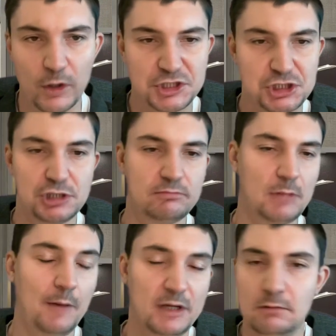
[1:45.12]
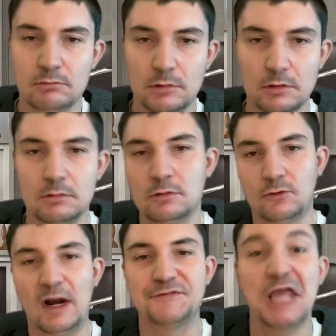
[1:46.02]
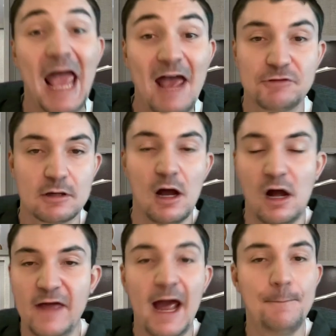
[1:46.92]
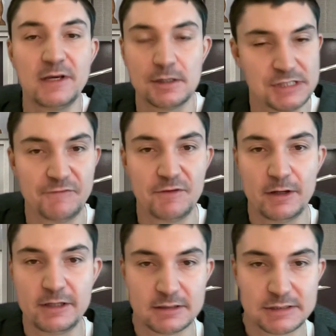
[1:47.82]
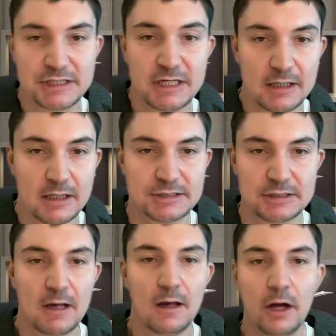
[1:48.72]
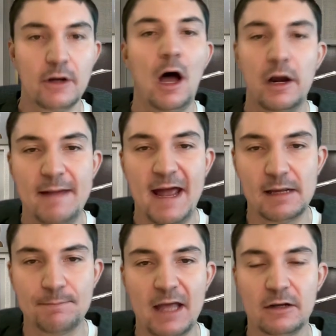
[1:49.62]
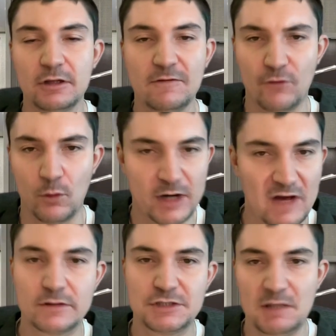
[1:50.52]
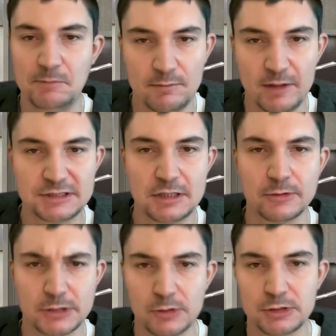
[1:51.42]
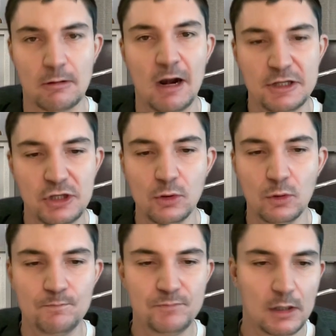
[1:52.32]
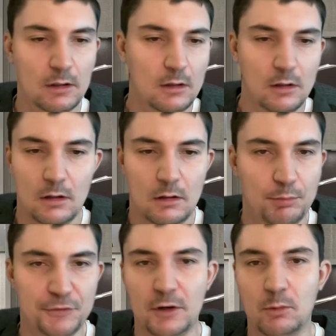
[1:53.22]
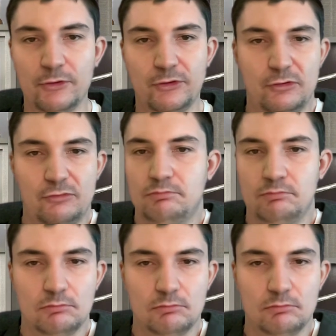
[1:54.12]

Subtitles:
which, I mean, the refs have to call that because everybody can see it. It's an automatic penalty for whatever team commits those are on you. But there was